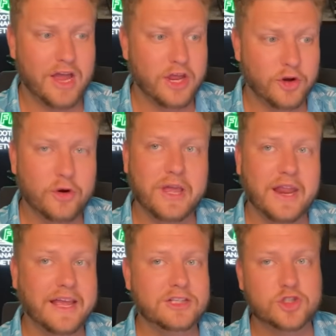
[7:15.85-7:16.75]
you're
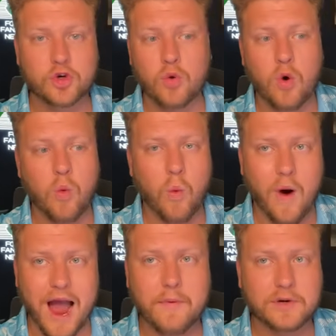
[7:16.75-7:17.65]
getting into
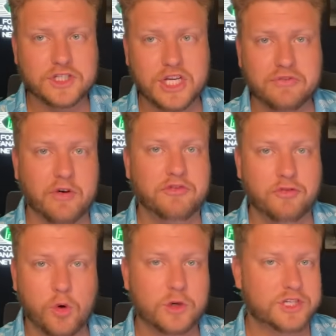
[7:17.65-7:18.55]
wide receiver
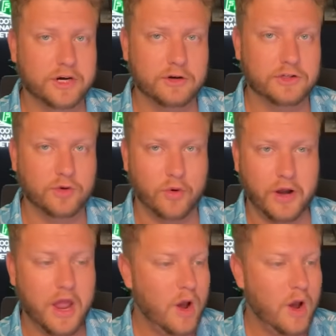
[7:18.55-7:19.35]
4 territory,